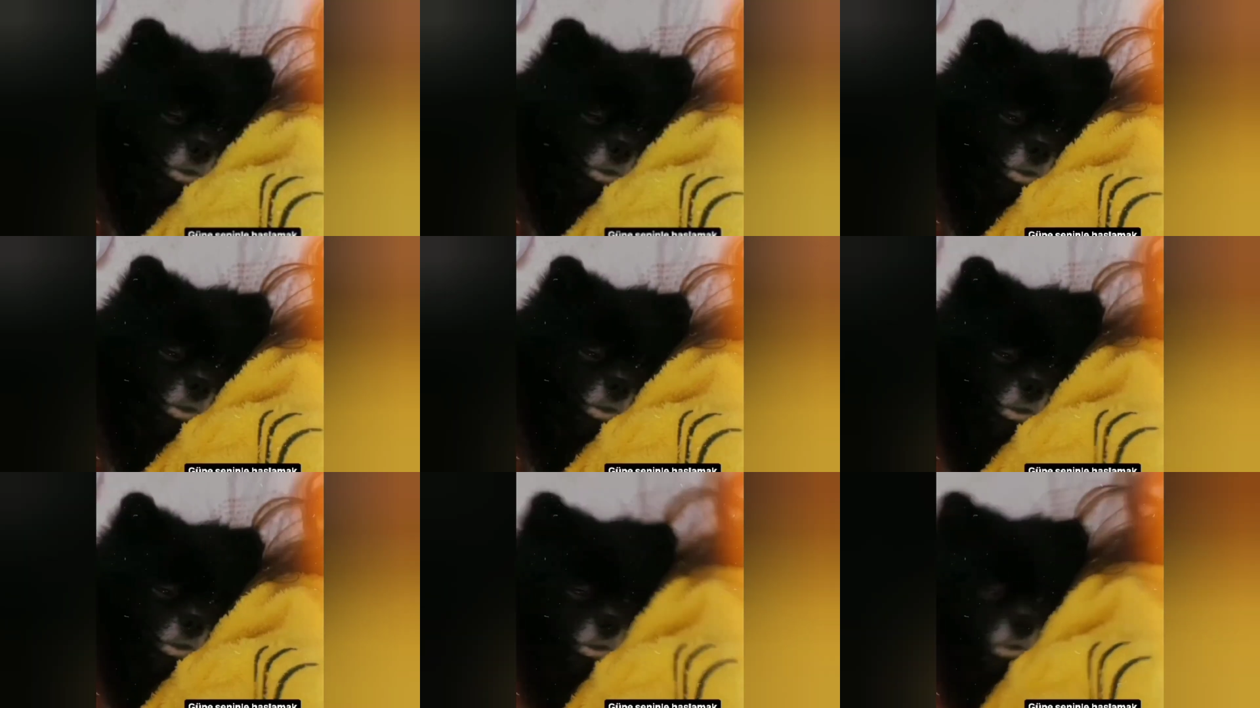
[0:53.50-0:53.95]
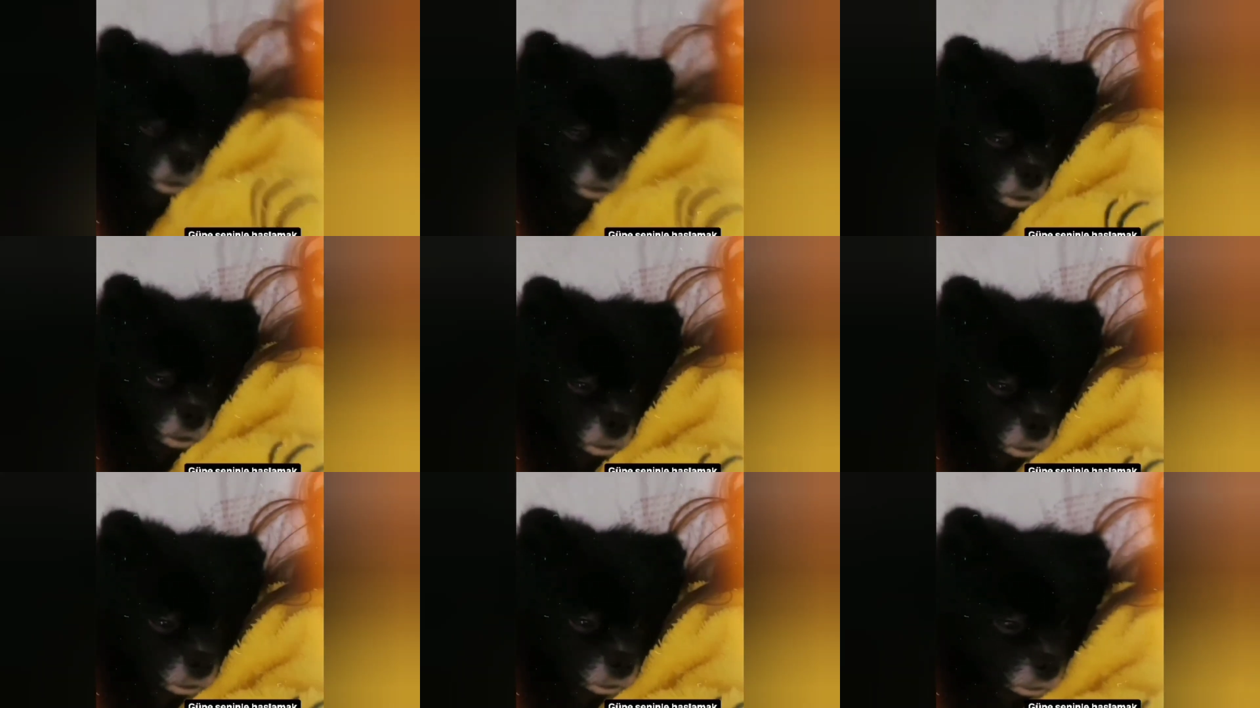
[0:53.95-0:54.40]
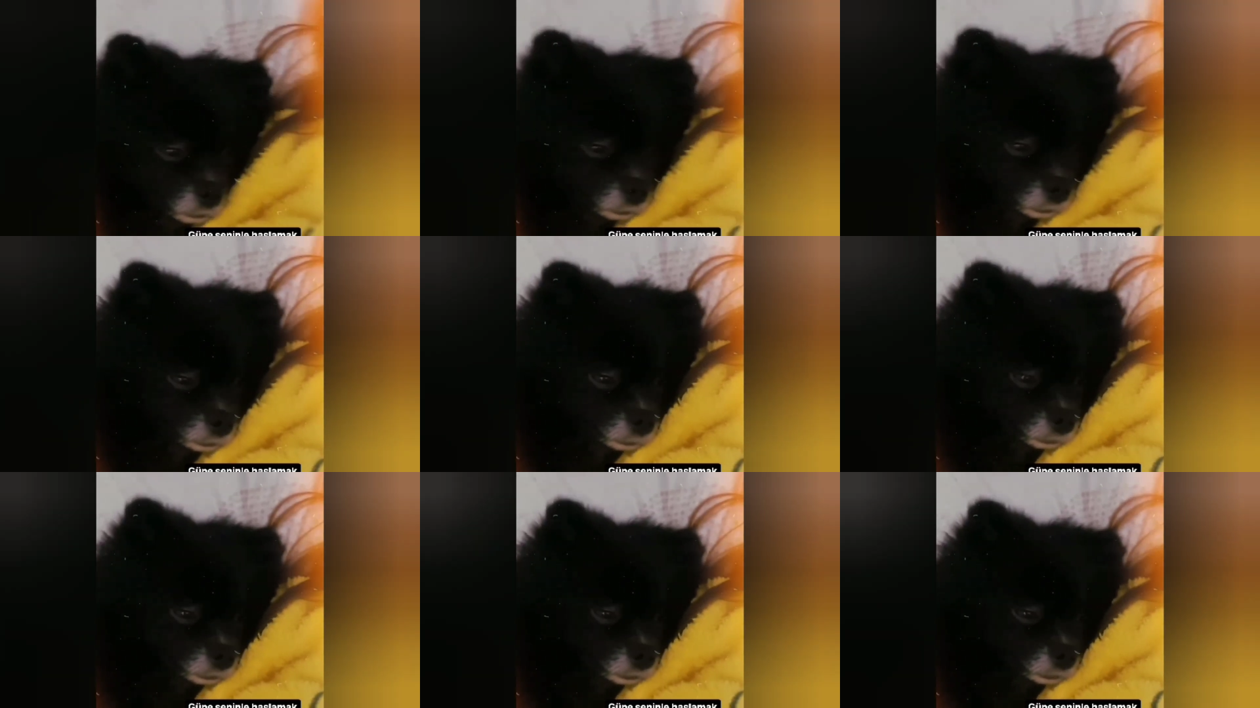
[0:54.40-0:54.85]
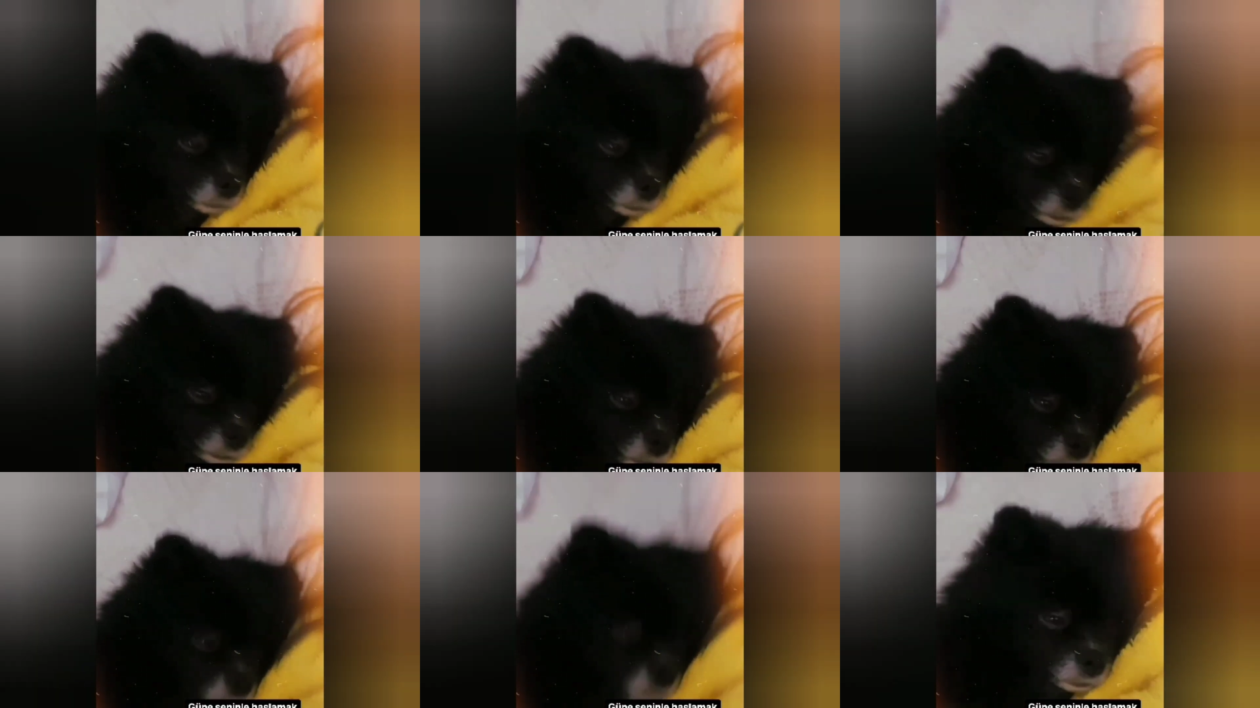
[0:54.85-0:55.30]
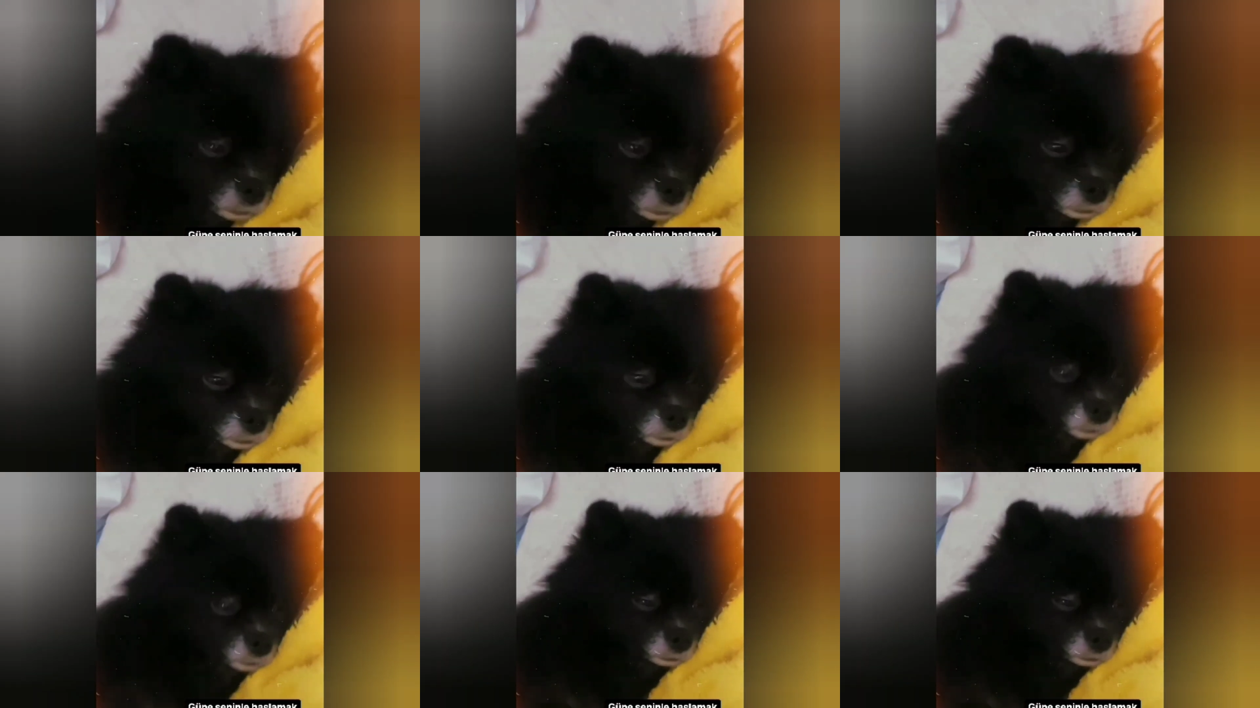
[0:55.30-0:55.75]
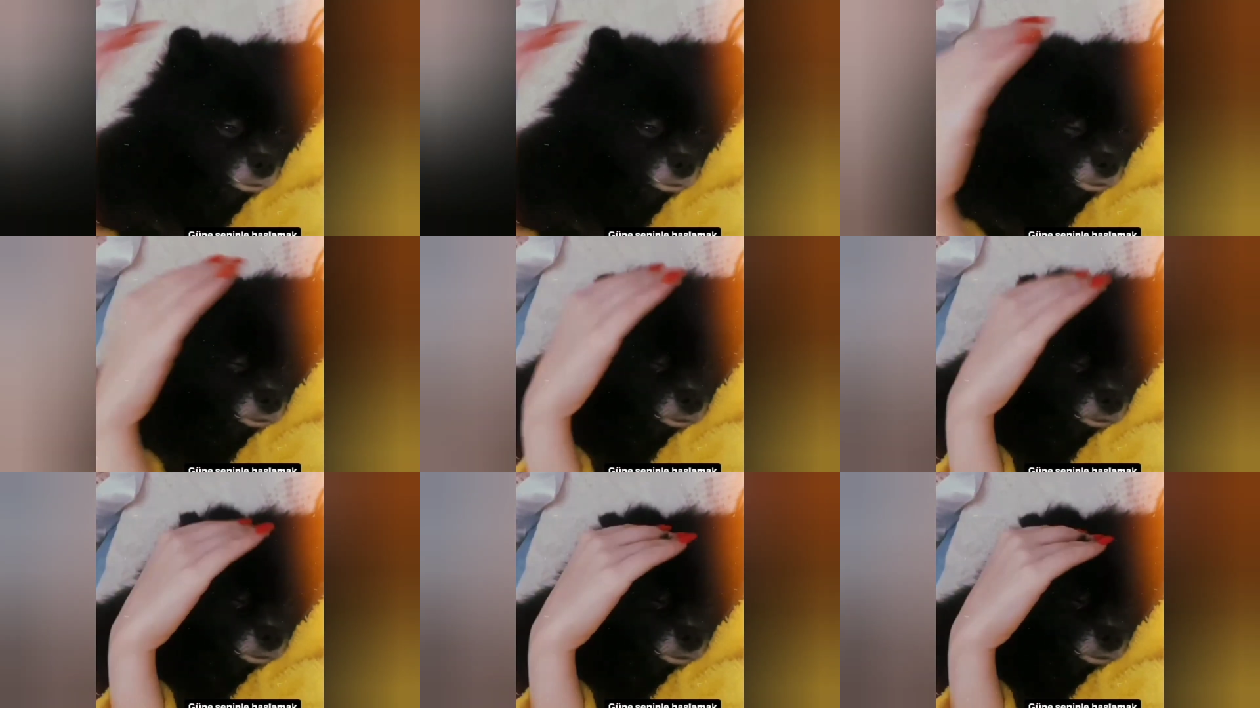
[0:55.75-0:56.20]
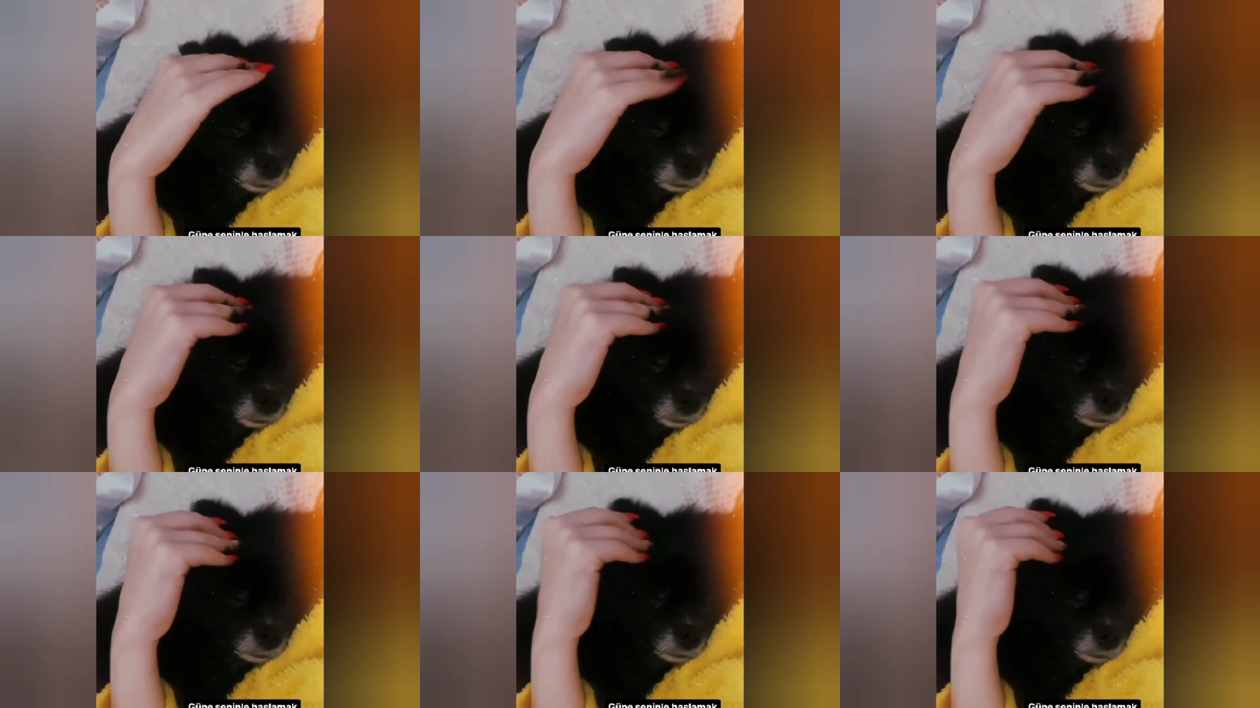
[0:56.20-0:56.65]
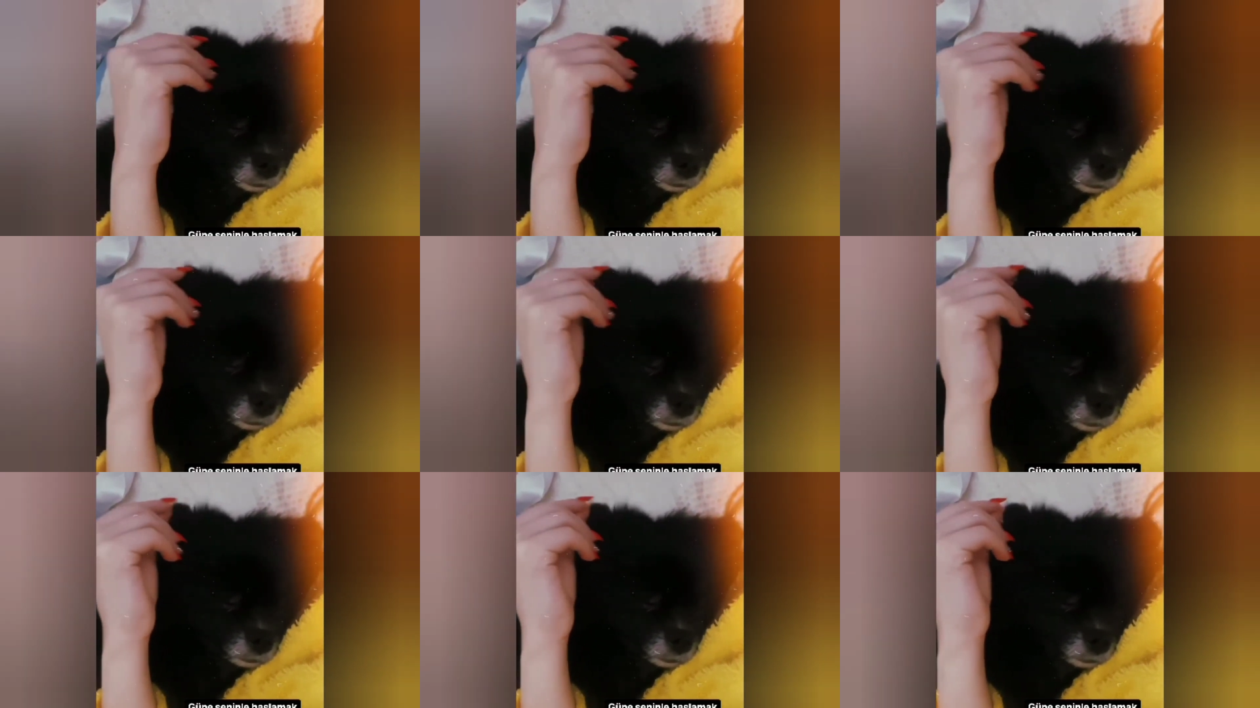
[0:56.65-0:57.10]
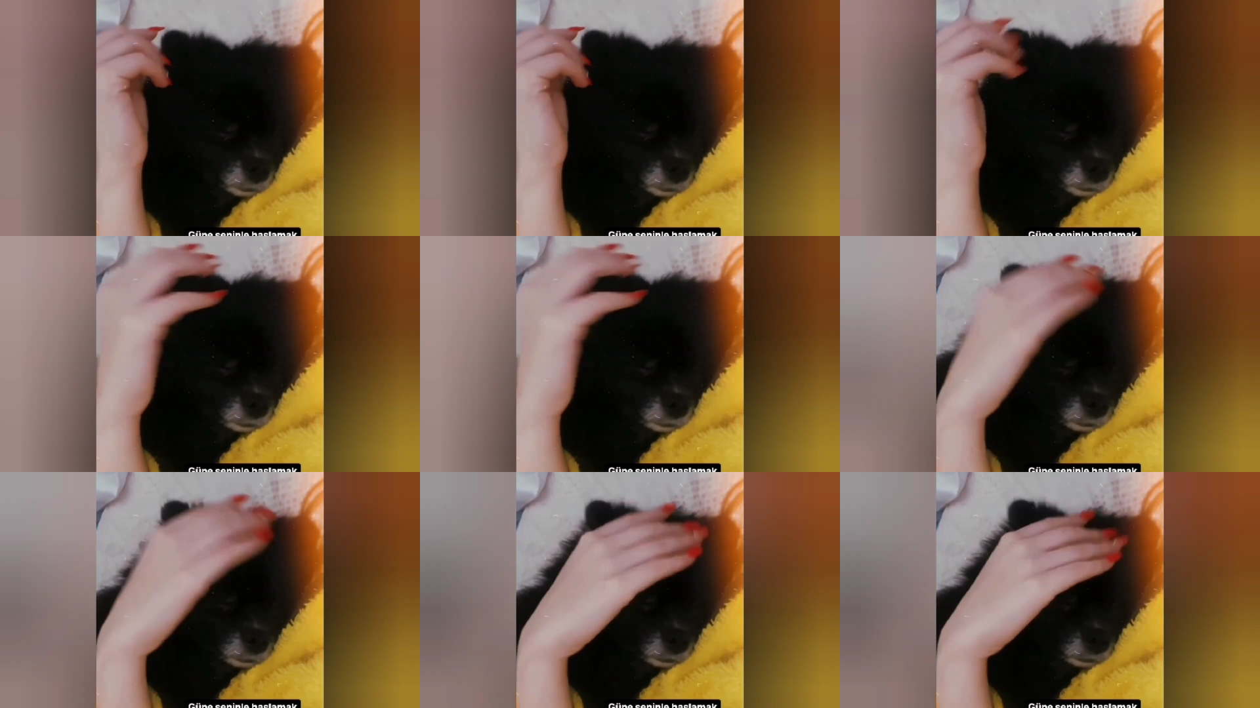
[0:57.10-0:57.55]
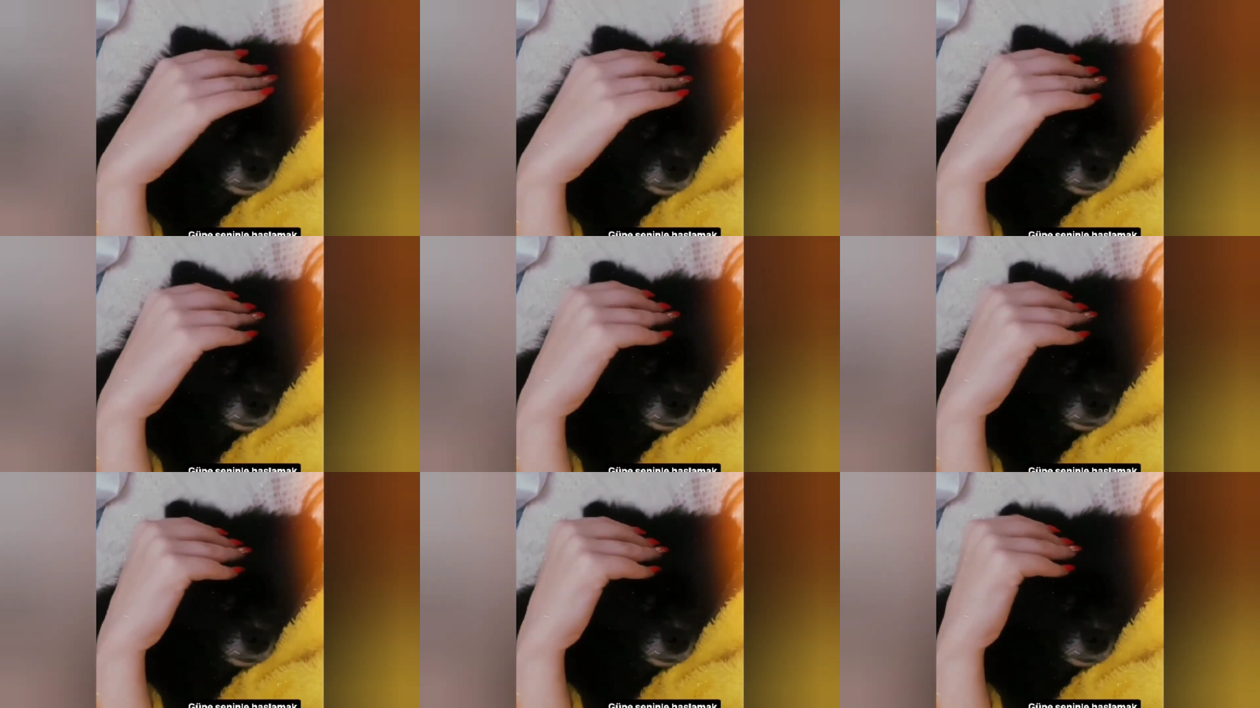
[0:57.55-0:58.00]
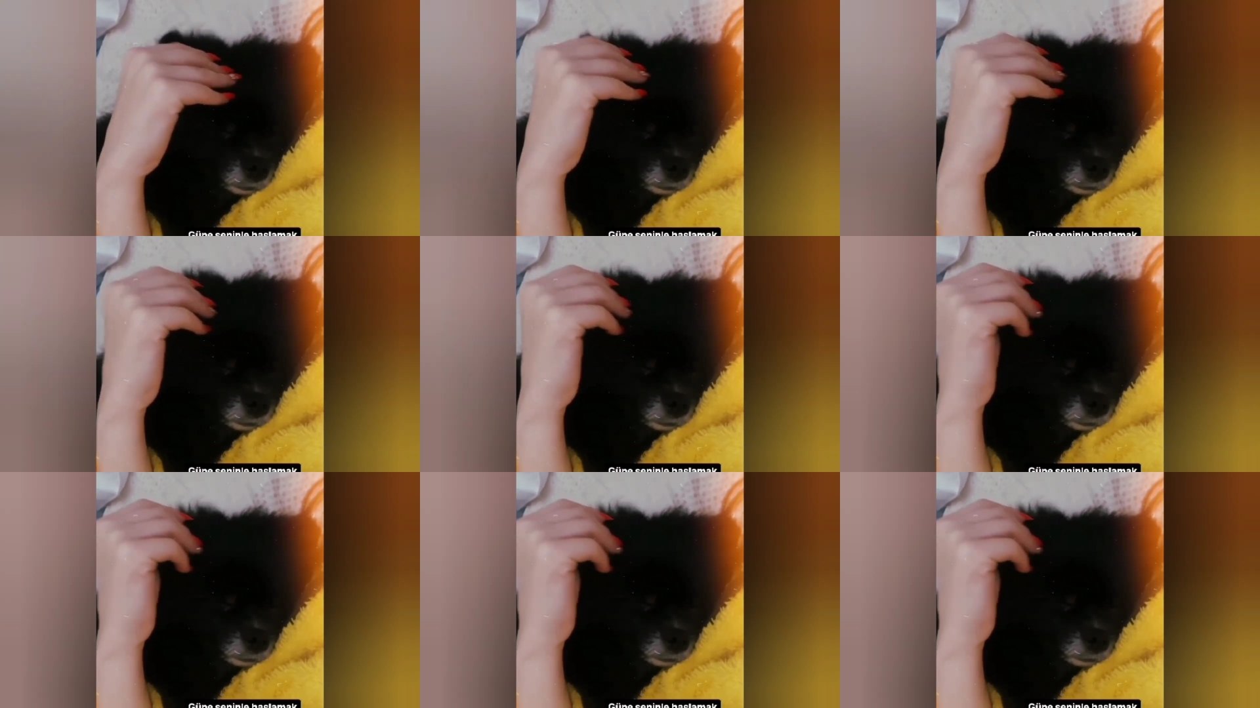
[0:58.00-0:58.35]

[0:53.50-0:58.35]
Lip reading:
[unreadable: no face in view]